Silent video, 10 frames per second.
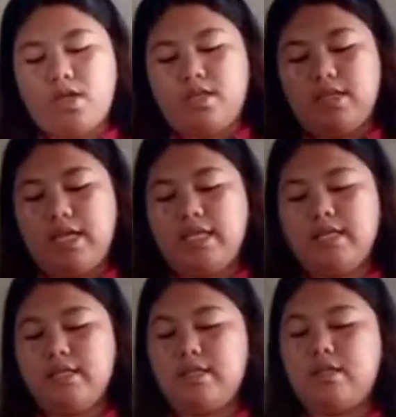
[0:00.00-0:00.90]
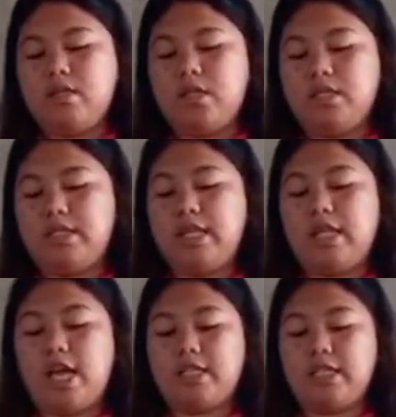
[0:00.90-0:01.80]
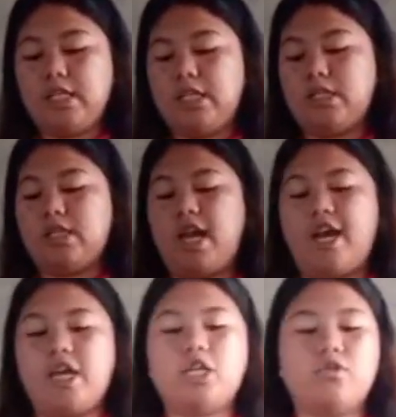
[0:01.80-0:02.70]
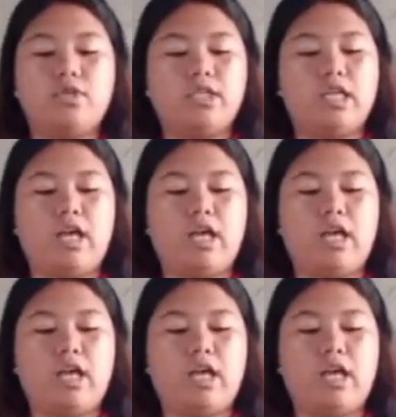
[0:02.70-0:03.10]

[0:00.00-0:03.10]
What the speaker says: Then the last is the increasing